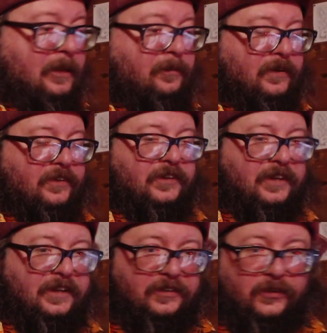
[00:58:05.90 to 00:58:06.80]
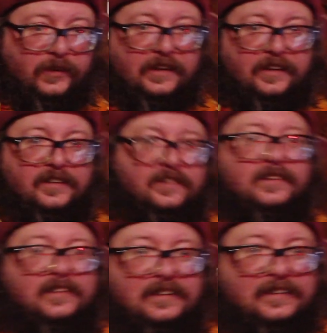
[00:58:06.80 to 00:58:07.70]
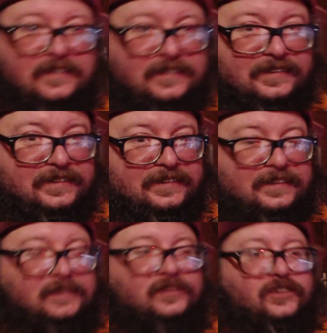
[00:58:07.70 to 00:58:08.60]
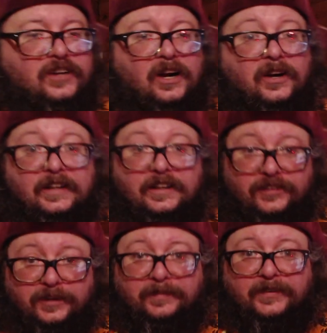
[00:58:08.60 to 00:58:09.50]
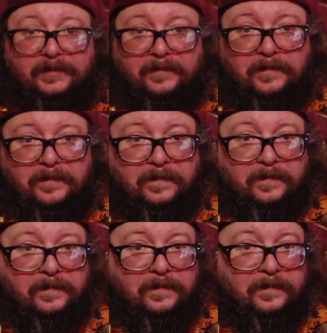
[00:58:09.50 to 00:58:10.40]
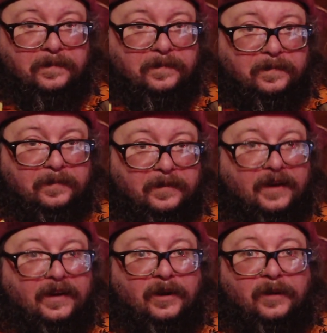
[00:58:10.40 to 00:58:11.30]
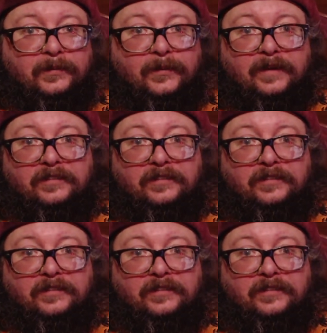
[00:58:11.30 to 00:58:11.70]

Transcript: appreciate you joining us, Saqqara, Egypt. And I hope you have